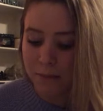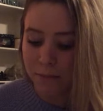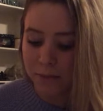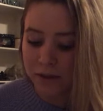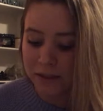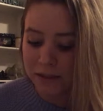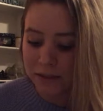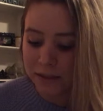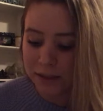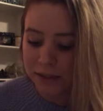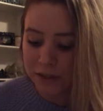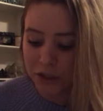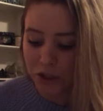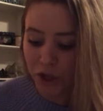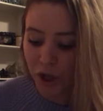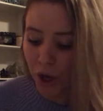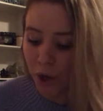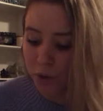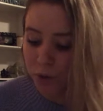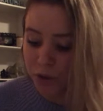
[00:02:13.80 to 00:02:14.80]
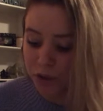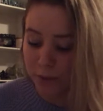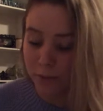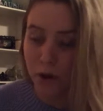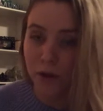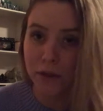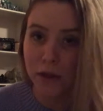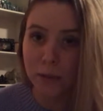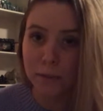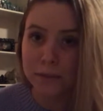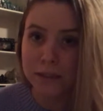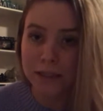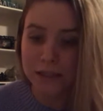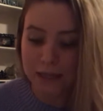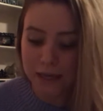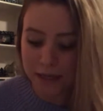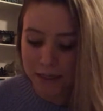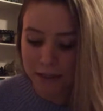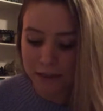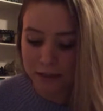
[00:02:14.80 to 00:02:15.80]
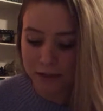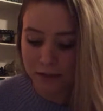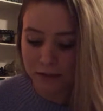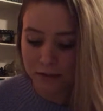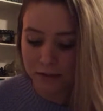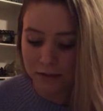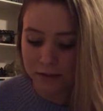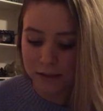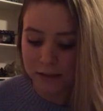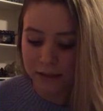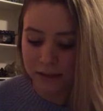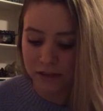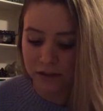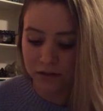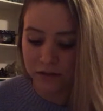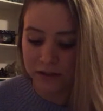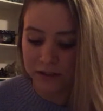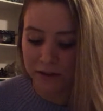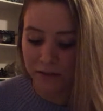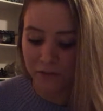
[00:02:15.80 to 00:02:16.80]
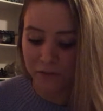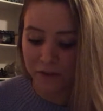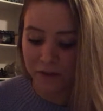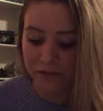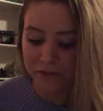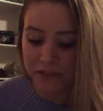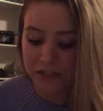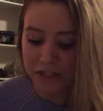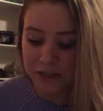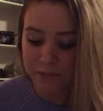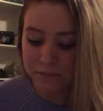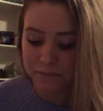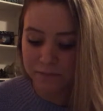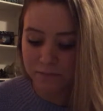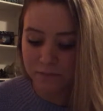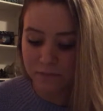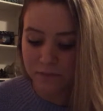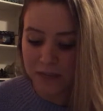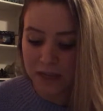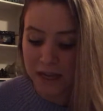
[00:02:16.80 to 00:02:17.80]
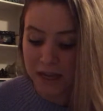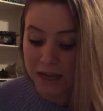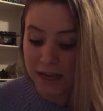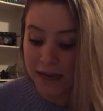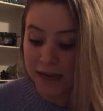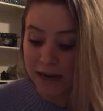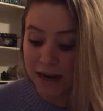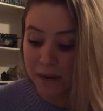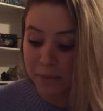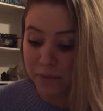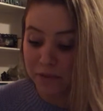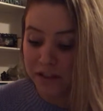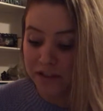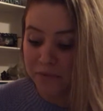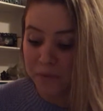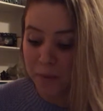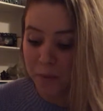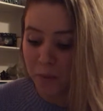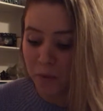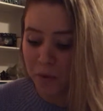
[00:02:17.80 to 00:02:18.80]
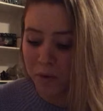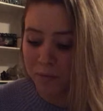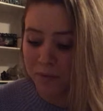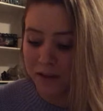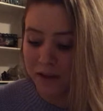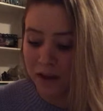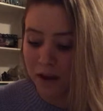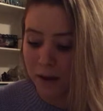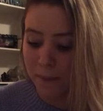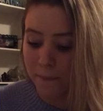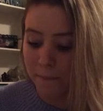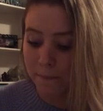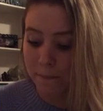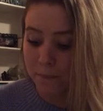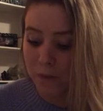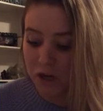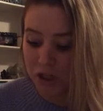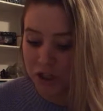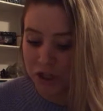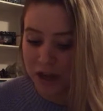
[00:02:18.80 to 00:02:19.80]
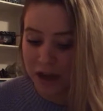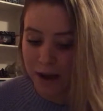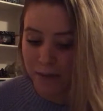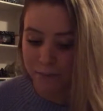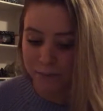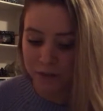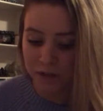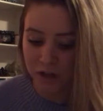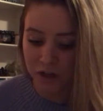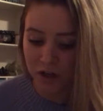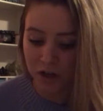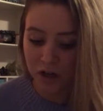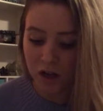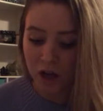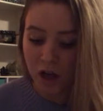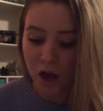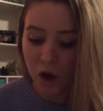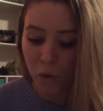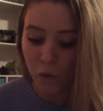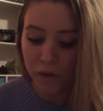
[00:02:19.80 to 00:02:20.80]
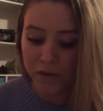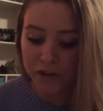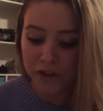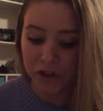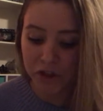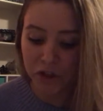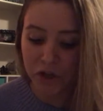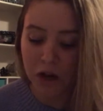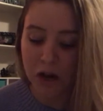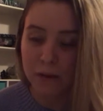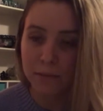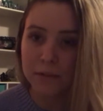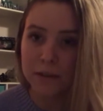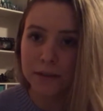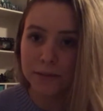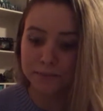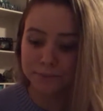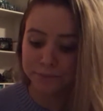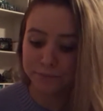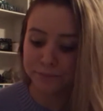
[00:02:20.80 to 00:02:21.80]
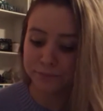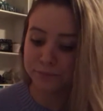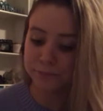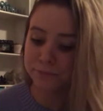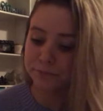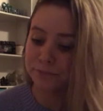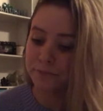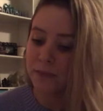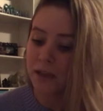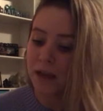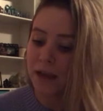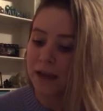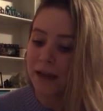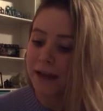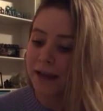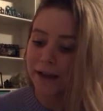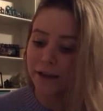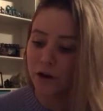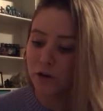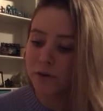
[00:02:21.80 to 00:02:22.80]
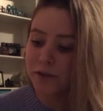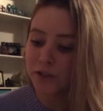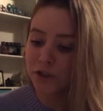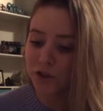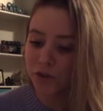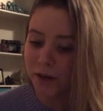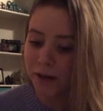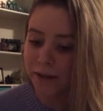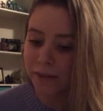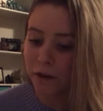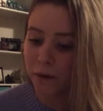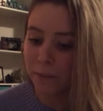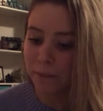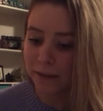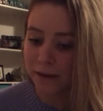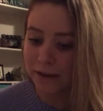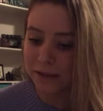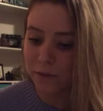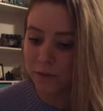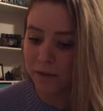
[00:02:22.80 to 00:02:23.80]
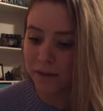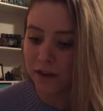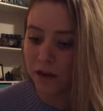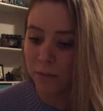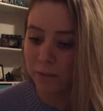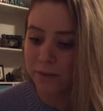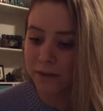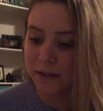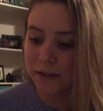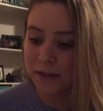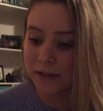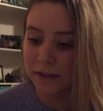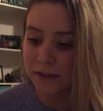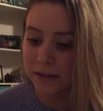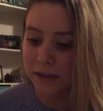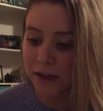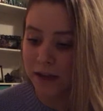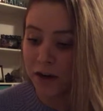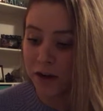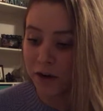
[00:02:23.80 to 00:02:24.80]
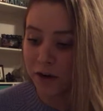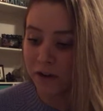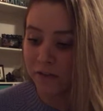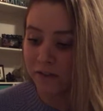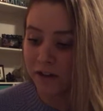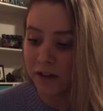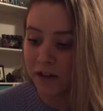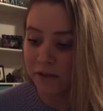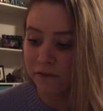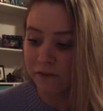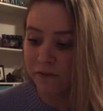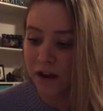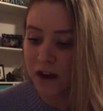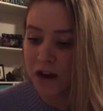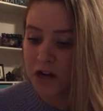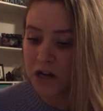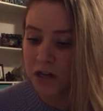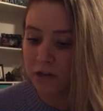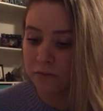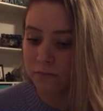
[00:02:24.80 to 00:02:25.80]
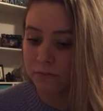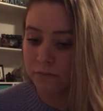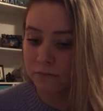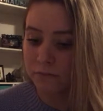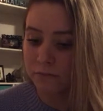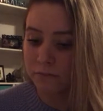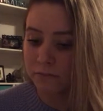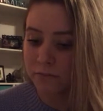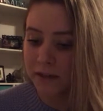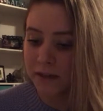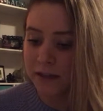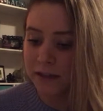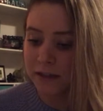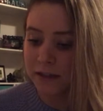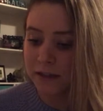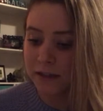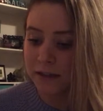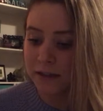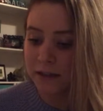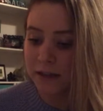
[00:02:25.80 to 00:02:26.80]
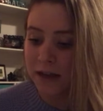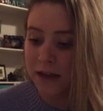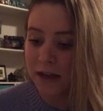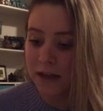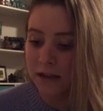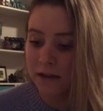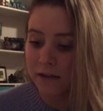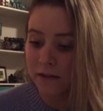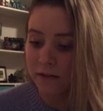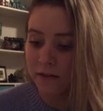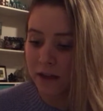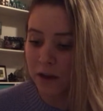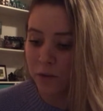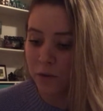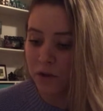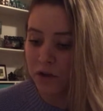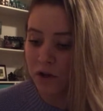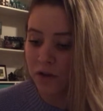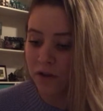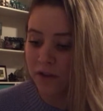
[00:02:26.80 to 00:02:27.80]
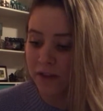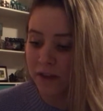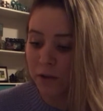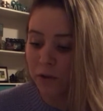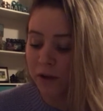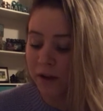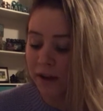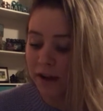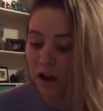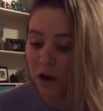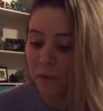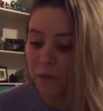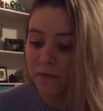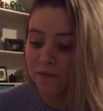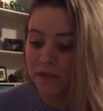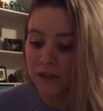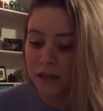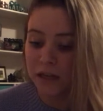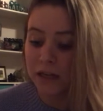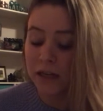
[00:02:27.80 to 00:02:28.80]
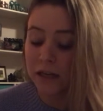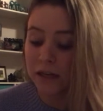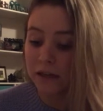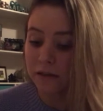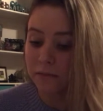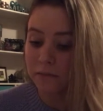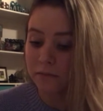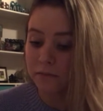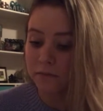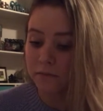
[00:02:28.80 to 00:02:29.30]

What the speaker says: But instead to coach them on their mistakes, he says on 715. And I believe people would be much happier with their jobs and always trying their best without being scared of getting fired, because instead they would know that they will get help if they need it.